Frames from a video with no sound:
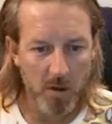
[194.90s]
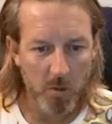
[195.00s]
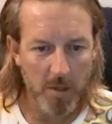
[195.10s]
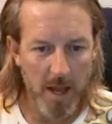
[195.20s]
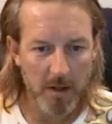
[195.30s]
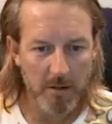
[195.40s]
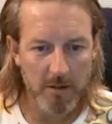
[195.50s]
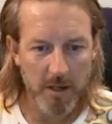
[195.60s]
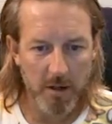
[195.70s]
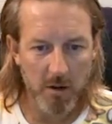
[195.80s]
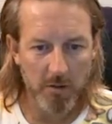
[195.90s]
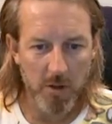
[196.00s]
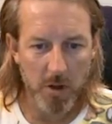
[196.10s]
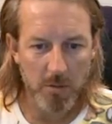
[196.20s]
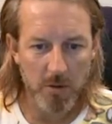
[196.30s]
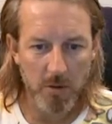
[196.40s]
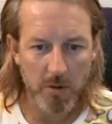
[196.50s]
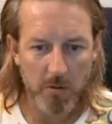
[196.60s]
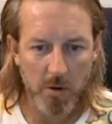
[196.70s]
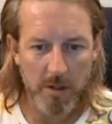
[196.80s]
without setting off the obstacle
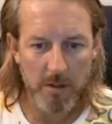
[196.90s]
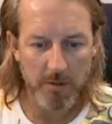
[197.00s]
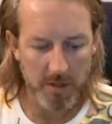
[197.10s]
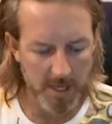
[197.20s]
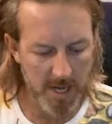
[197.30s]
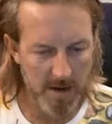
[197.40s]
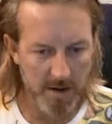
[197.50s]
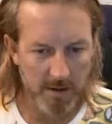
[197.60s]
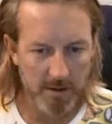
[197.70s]
avoidance if I can.